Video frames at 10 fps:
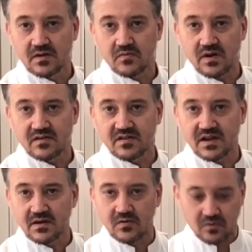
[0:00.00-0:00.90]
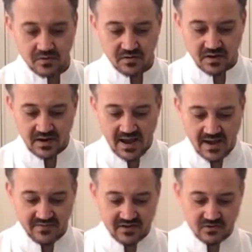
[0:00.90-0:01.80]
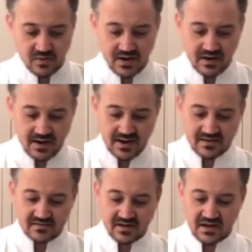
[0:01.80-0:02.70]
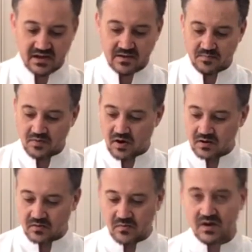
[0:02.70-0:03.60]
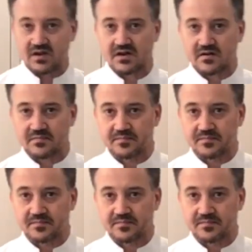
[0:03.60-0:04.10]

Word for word: right there, or you can have as well as a block right here,